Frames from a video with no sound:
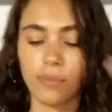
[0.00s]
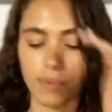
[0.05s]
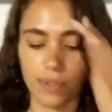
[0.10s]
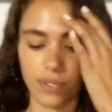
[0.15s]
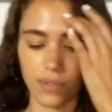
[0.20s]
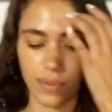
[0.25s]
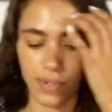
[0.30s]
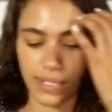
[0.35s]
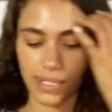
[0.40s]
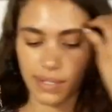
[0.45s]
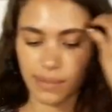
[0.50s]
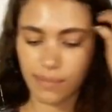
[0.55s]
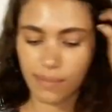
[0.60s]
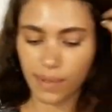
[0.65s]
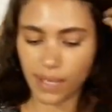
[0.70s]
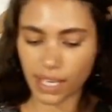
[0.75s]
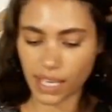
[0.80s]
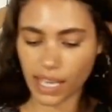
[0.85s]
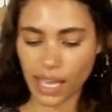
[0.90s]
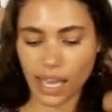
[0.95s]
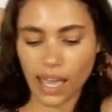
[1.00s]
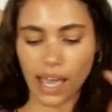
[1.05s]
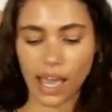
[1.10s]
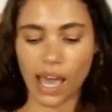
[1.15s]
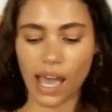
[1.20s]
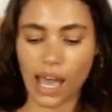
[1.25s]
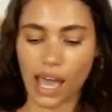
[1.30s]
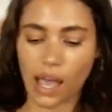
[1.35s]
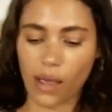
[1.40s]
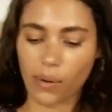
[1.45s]
is going to be
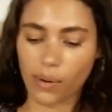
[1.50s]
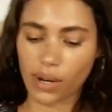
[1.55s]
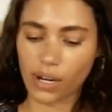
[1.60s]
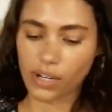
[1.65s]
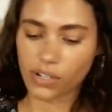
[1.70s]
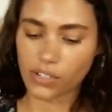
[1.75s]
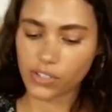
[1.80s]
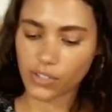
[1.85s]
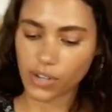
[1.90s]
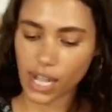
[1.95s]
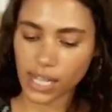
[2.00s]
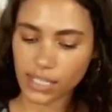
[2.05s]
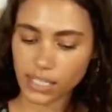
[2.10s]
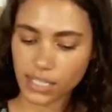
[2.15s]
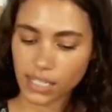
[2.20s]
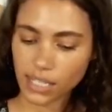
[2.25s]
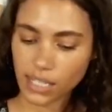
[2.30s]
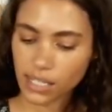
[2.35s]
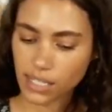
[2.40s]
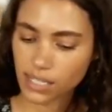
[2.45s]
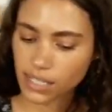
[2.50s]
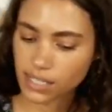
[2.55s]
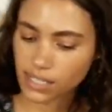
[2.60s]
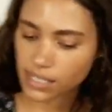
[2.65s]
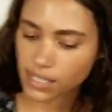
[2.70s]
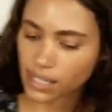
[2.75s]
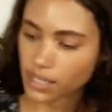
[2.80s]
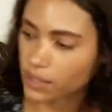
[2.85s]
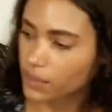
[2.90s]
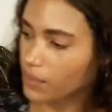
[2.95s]
our dress
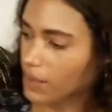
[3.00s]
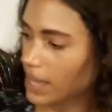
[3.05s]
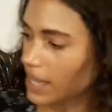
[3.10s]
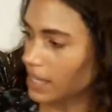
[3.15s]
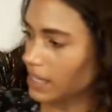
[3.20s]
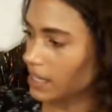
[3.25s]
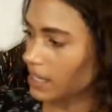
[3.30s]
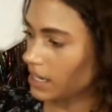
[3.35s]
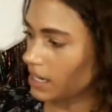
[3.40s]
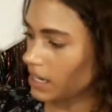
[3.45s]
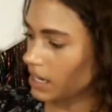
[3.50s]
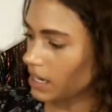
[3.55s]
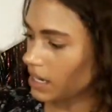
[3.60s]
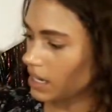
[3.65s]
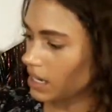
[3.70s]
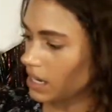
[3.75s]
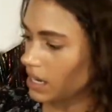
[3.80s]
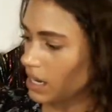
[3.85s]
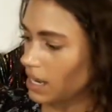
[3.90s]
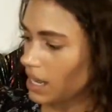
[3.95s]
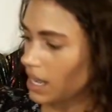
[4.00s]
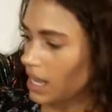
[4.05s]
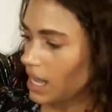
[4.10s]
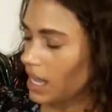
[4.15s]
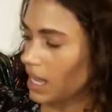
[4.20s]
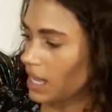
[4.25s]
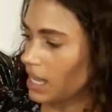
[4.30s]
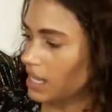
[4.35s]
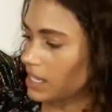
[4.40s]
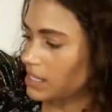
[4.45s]
silhouette here.
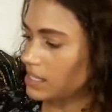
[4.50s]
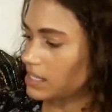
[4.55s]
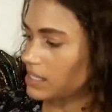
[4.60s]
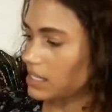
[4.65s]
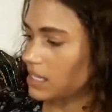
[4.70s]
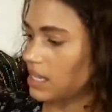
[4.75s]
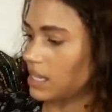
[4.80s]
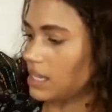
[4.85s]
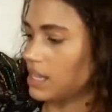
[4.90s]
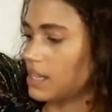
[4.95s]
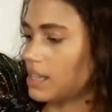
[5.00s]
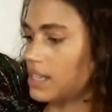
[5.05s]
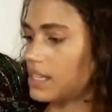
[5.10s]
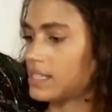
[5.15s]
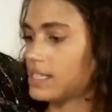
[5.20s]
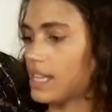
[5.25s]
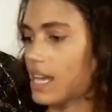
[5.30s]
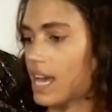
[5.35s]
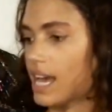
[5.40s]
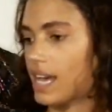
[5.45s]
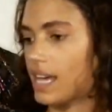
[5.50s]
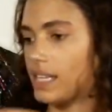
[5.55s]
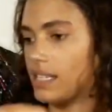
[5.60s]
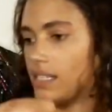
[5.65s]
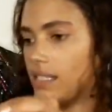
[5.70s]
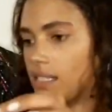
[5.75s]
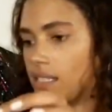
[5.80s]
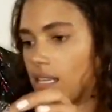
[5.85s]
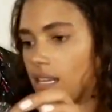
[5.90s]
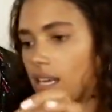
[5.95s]
And this
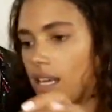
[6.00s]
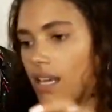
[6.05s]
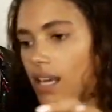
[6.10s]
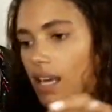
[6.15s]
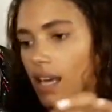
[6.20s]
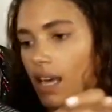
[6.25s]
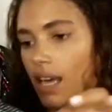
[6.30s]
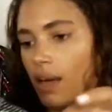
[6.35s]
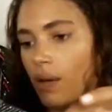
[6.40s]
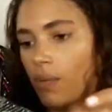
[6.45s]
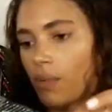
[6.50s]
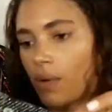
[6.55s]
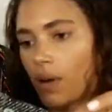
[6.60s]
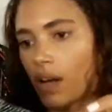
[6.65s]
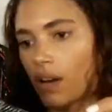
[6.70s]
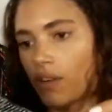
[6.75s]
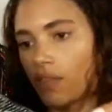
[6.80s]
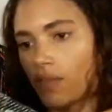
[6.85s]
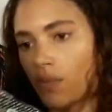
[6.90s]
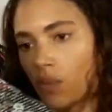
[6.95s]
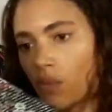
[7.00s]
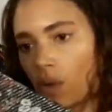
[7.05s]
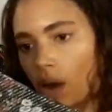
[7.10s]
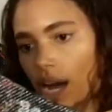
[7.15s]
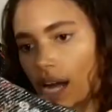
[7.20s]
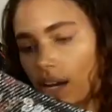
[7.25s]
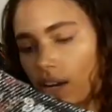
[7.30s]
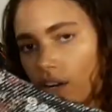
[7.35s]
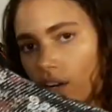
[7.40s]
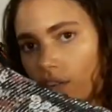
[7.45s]
has a kind of
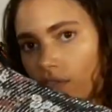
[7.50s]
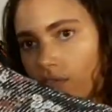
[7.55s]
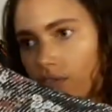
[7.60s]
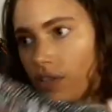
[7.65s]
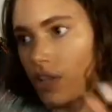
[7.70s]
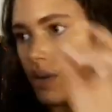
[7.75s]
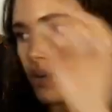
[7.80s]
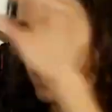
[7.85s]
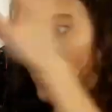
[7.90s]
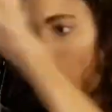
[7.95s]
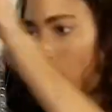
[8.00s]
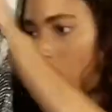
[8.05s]
wider flowy